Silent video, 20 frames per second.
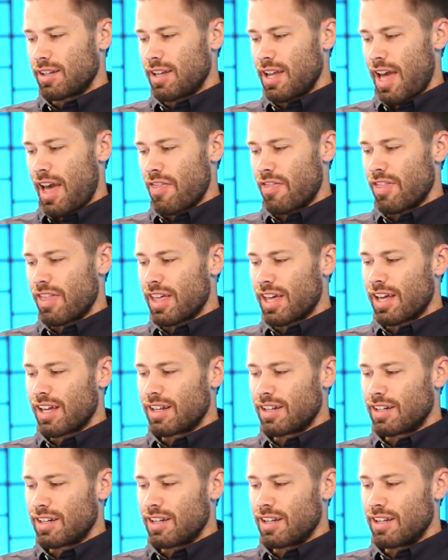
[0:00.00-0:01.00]
and
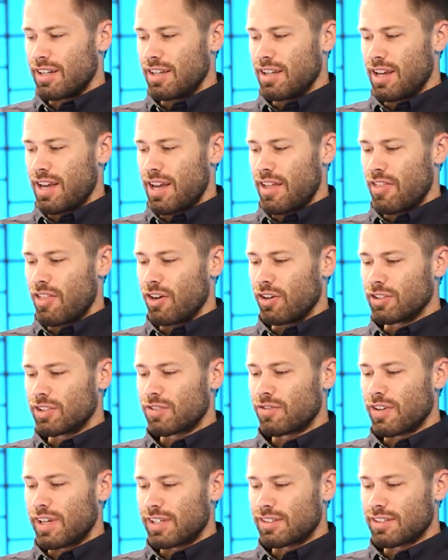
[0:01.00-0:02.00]
then those
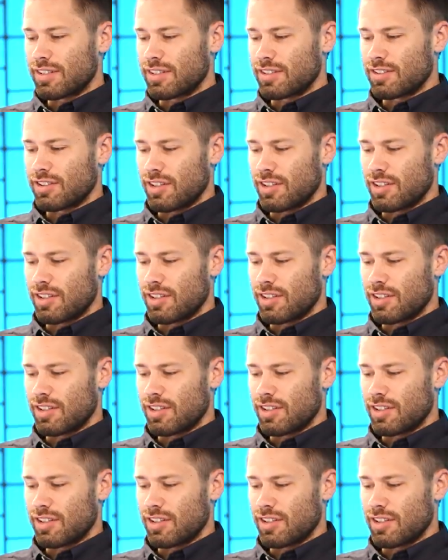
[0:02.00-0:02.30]
phases